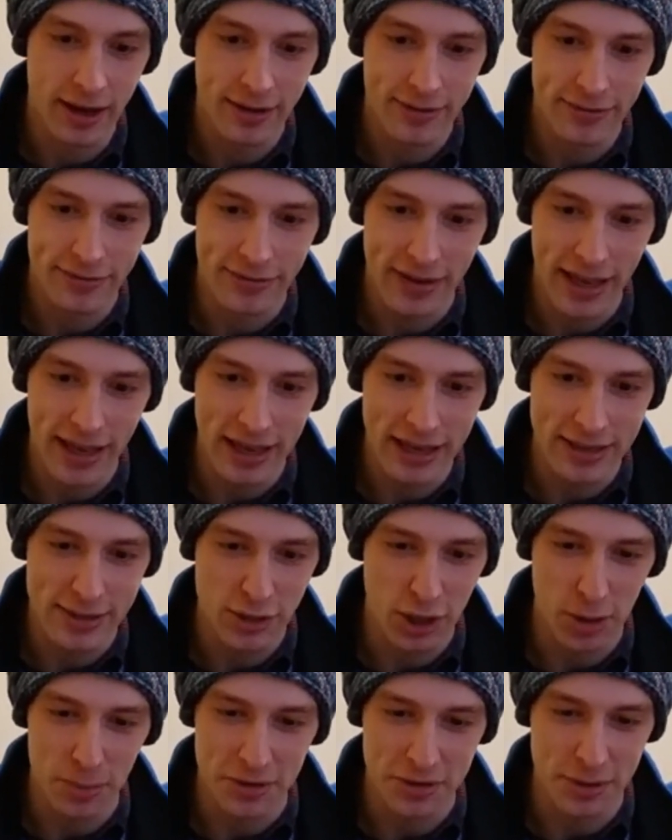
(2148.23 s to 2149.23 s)
Fang is
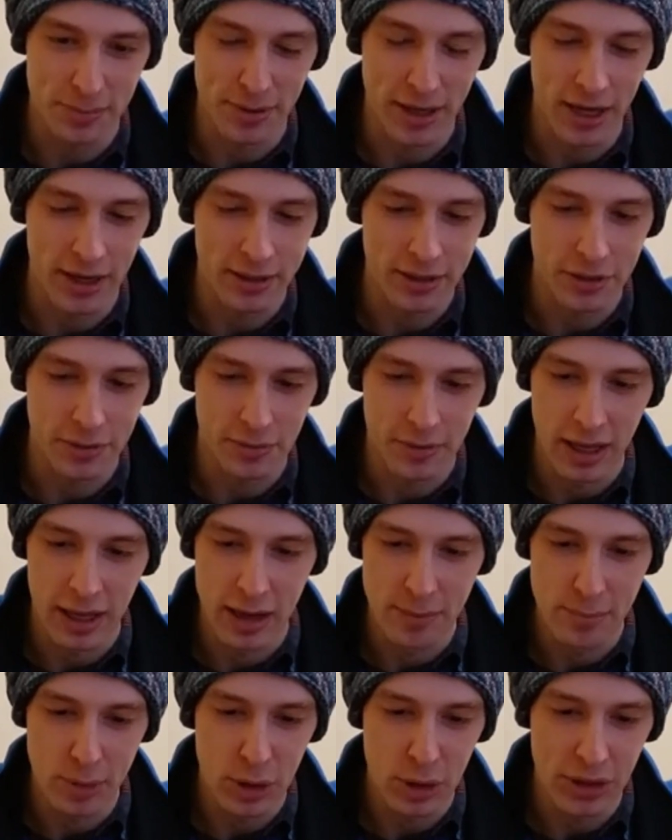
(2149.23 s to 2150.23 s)
almost upon you.
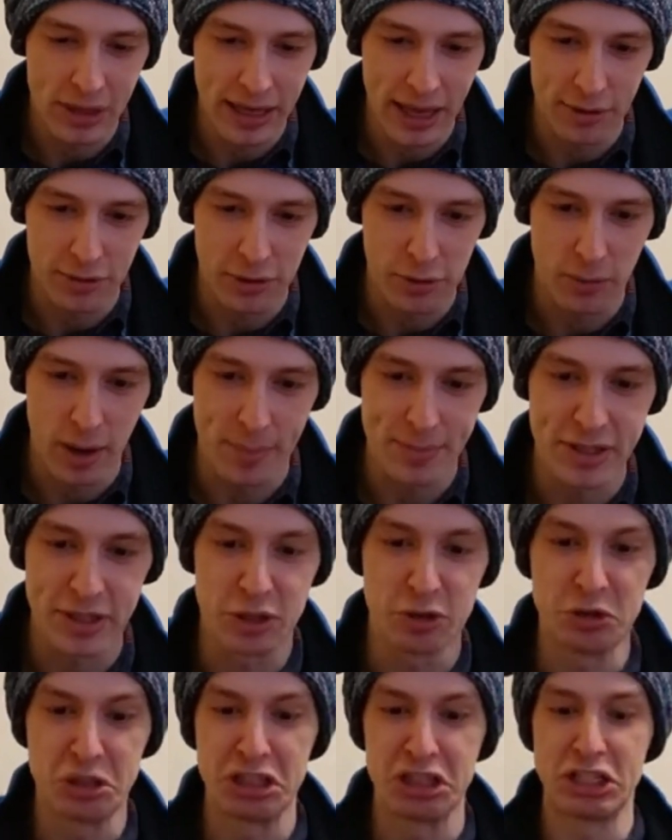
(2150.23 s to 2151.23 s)
Pulling out your
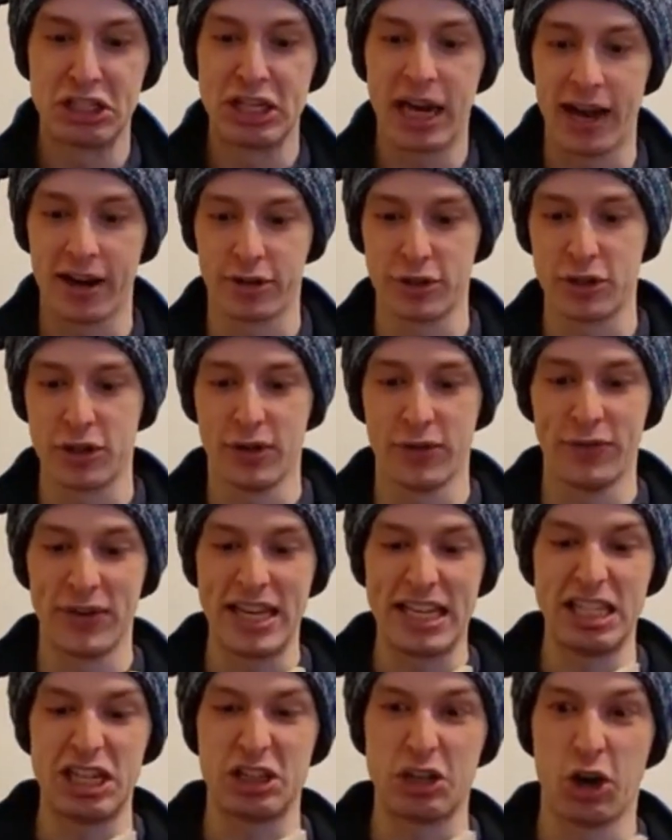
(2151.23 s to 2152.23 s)
weapons, you stagger to your
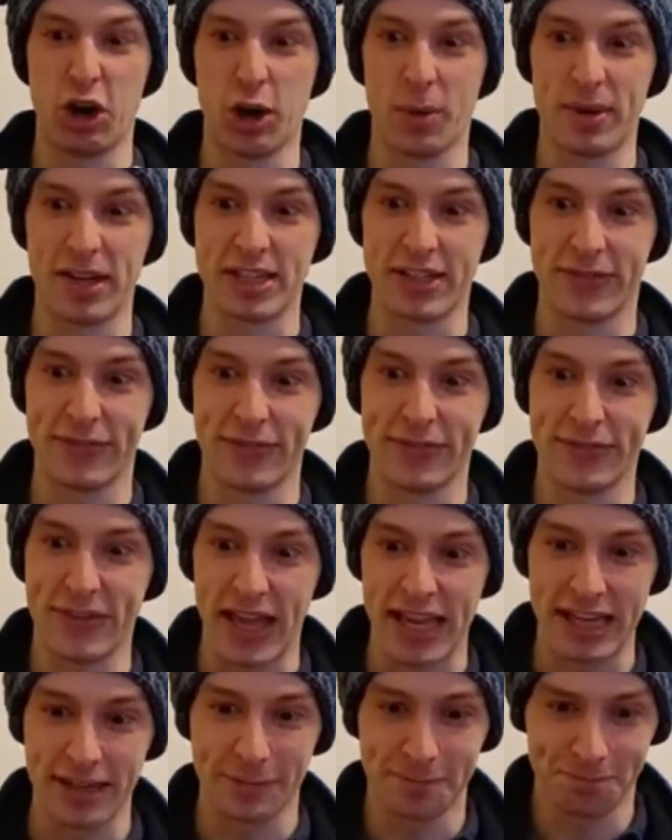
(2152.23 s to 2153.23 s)
feet, determined to
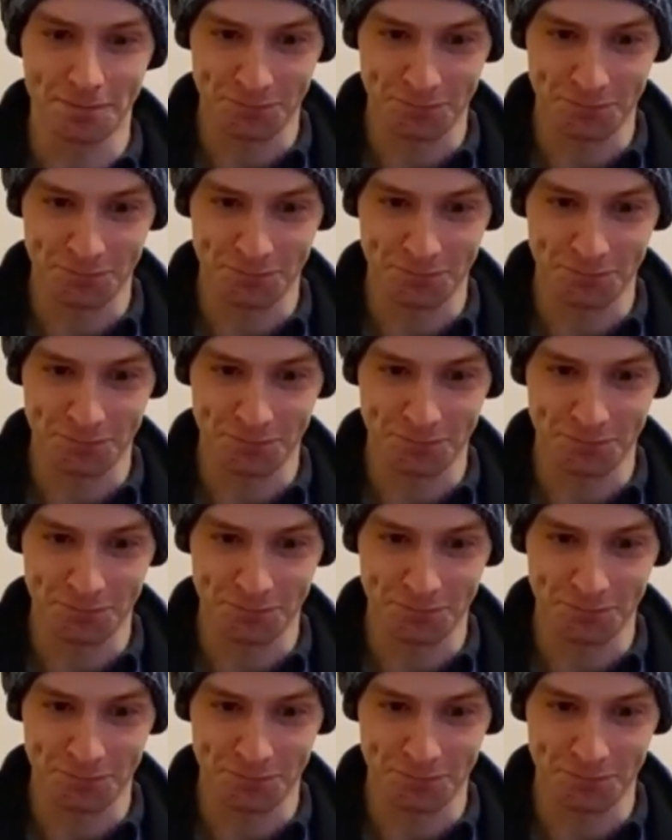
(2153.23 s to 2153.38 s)
fight.